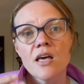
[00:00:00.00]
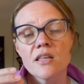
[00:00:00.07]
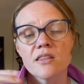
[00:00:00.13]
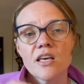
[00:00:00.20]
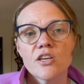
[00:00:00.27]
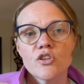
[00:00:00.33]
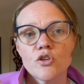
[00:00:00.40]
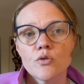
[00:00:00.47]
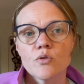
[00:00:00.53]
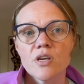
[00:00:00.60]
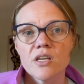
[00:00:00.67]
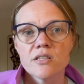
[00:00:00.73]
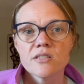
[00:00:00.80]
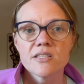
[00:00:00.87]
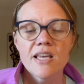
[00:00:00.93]
that you
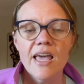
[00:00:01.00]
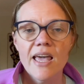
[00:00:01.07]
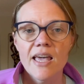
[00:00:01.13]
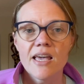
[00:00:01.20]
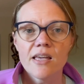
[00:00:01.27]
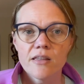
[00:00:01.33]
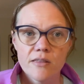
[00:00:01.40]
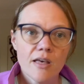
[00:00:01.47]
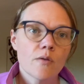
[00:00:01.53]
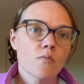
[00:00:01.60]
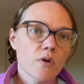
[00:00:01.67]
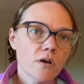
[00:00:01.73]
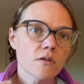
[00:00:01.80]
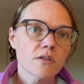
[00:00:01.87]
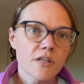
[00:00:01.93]
can take that
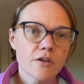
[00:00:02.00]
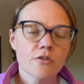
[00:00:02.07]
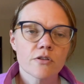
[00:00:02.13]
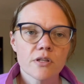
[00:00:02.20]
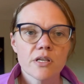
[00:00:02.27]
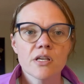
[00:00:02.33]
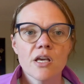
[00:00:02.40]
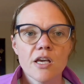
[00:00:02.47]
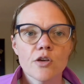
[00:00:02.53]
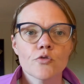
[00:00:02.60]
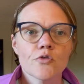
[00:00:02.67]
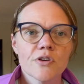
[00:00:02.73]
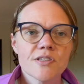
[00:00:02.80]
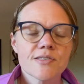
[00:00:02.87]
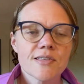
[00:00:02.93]
will literally
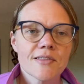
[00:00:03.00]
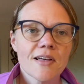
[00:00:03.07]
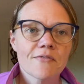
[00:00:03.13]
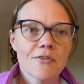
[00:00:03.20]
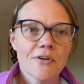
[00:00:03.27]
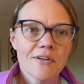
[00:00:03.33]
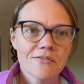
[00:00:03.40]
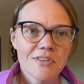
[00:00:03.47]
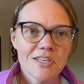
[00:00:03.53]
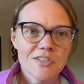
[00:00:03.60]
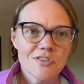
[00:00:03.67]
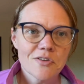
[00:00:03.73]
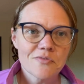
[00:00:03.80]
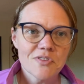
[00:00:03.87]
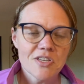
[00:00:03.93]
increase the level of
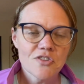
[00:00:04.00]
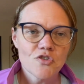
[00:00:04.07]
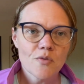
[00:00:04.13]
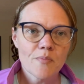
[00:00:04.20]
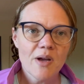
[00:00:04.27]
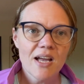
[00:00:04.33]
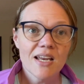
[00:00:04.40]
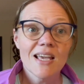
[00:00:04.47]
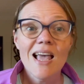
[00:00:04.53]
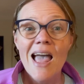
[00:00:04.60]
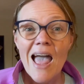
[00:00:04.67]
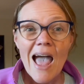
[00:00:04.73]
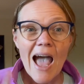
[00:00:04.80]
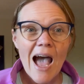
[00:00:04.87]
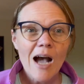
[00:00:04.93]
ketones in your body.
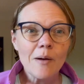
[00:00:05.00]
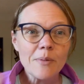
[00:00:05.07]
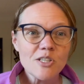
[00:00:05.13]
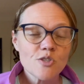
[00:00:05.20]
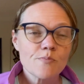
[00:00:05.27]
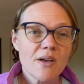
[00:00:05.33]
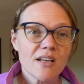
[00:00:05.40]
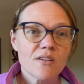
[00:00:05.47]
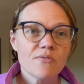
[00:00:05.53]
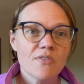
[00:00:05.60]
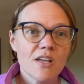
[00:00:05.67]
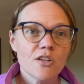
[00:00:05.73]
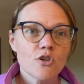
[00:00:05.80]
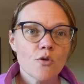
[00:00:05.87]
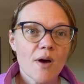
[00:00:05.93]
How much
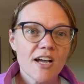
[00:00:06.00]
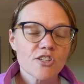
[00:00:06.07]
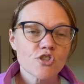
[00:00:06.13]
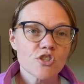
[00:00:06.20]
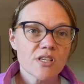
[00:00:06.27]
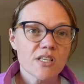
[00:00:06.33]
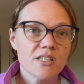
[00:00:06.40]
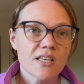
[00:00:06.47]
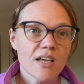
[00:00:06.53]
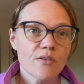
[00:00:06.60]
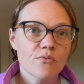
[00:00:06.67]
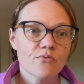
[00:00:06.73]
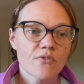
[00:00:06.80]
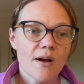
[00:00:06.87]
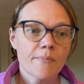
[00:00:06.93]
benefit you actually get
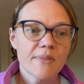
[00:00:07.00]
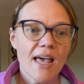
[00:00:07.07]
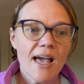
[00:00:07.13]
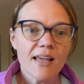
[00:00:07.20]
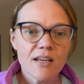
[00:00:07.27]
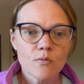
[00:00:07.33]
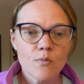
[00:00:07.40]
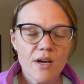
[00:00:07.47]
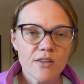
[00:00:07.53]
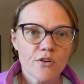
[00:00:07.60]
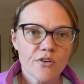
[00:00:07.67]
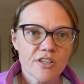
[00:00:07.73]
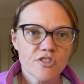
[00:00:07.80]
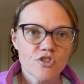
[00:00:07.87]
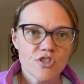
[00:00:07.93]
from that, and whether
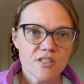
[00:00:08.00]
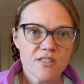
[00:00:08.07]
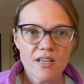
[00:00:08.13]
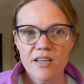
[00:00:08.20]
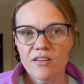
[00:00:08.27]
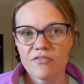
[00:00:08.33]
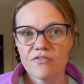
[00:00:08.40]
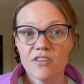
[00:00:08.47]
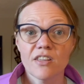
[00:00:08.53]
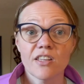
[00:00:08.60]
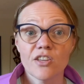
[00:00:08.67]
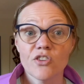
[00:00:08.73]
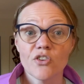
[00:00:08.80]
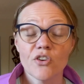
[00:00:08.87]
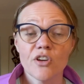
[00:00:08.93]
it's just like
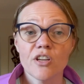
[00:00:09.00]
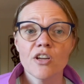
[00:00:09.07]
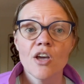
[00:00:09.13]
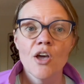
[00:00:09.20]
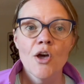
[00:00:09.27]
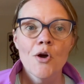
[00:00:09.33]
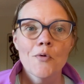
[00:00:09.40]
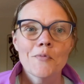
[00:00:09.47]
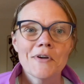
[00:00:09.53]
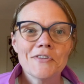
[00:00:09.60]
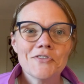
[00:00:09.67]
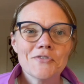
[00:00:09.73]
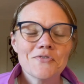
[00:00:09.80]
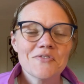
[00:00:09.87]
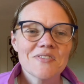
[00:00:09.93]
feeling good when
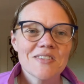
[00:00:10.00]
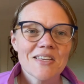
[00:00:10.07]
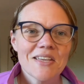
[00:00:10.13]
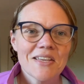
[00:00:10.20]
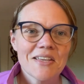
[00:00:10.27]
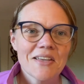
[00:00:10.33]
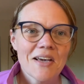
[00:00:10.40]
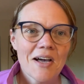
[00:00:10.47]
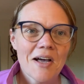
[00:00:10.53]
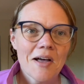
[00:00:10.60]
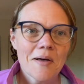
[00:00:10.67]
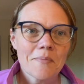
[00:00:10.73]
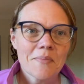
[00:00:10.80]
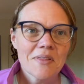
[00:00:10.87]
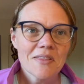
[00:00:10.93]
you see
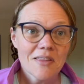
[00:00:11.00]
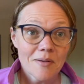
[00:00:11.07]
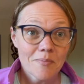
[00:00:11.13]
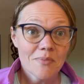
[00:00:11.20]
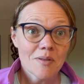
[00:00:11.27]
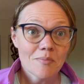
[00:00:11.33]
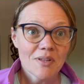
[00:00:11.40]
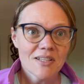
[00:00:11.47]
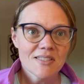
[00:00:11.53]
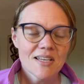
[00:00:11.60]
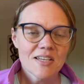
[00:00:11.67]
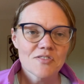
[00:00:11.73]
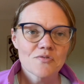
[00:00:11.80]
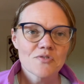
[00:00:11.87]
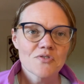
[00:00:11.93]
the blood
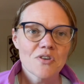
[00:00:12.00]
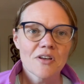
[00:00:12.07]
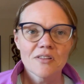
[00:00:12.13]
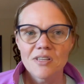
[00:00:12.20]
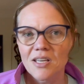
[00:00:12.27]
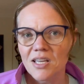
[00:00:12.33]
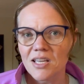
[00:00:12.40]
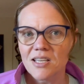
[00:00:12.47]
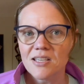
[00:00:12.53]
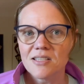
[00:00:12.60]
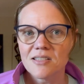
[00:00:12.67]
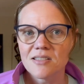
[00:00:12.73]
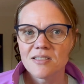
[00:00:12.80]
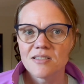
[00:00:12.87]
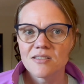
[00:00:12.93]
test result,
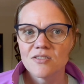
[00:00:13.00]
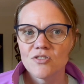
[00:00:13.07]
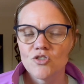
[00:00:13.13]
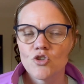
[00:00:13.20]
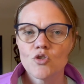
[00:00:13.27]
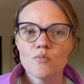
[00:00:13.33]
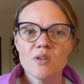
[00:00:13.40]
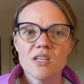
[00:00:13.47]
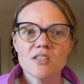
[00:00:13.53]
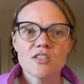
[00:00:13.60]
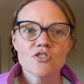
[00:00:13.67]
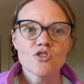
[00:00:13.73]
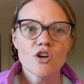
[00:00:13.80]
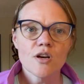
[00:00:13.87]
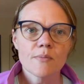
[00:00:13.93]
is to be
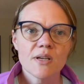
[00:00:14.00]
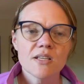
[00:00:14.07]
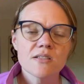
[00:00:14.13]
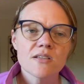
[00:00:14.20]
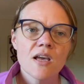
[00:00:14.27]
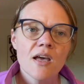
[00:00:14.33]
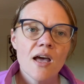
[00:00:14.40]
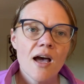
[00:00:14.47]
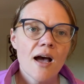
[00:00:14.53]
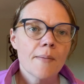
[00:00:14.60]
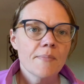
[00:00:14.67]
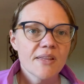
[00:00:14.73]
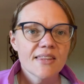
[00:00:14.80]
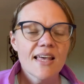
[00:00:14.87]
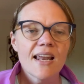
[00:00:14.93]
determined.
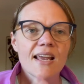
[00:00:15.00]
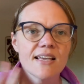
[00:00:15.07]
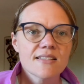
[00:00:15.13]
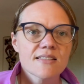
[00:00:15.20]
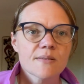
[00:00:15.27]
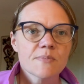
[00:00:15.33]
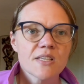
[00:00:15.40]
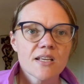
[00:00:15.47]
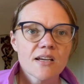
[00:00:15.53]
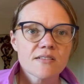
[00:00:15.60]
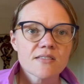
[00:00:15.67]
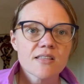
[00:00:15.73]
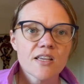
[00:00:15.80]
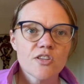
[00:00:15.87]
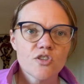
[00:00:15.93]
But that is something
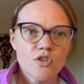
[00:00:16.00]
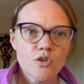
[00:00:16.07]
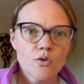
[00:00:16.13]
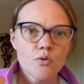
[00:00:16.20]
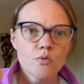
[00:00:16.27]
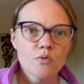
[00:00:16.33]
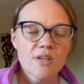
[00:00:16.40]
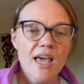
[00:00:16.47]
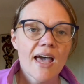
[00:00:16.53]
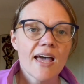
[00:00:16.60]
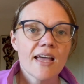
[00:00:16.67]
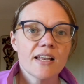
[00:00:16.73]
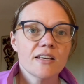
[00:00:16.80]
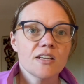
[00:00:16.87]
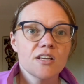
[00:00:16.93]
else that you
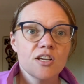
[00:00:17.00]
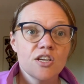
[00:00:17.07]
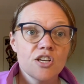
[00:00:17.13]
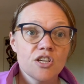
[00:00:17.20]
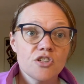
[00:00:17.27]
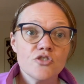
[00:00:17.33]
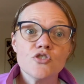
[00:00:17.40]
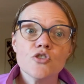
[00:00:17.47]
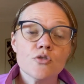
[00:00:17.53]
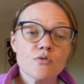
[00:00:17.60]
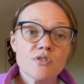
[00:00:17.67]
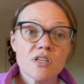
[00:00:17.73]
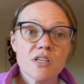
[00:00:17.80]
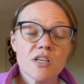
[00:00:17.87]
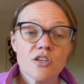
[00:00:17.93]
can do
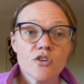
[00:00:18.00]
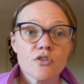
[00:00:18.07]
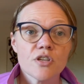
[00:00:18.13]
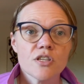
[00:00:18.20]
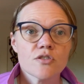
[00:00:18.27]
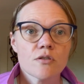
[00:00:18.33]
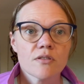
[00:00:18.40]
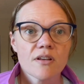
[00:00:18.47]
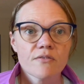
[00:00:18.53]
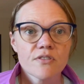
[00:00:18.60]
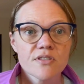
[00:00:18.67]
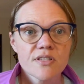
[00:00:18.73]
to get your ketone levels